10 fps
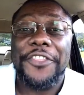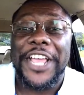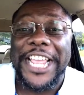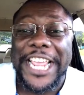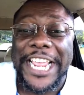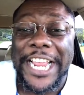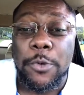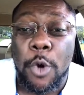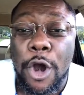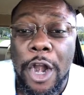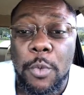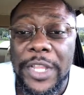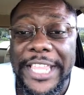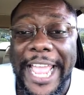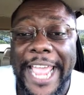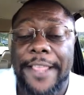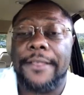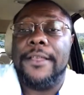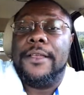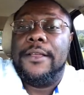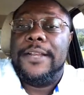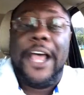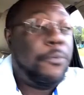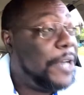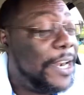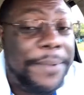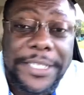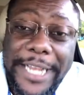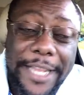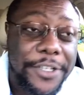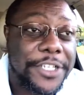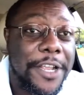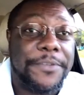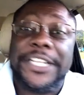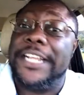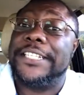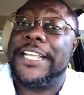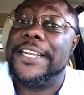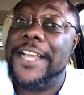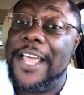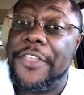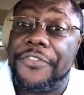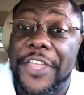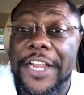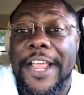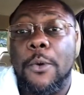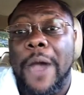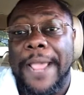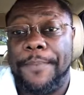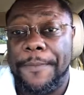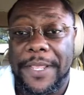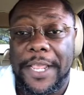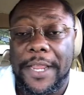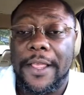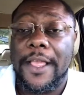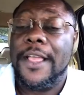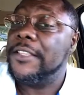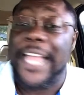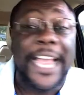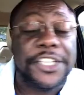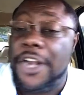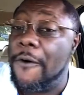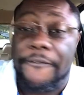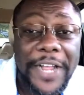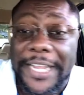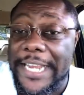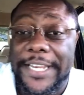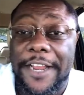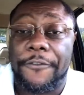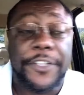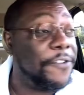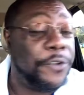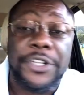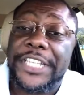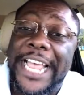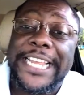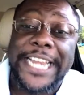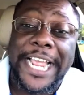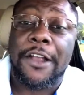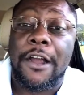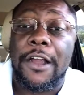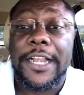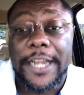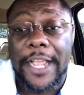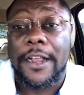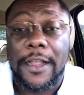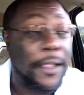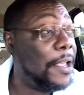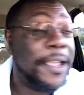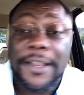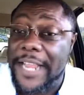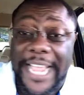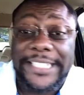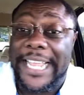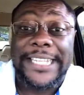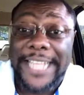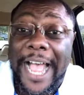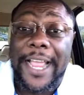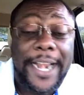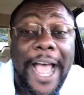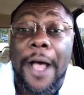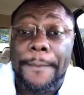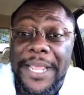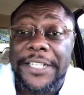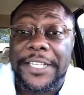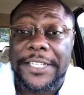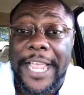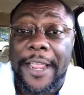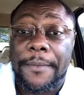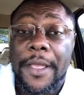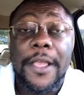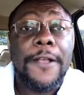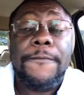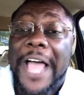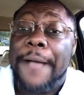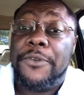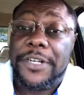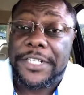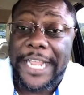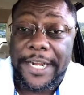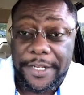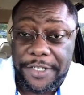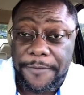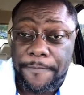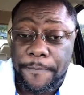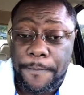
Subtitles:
The N-word with the A. Now let me tell you something. See, this is another thing that white people get. There's no fucking difference. If you say nigger or nigger, it all means the same. I'm gonna say this.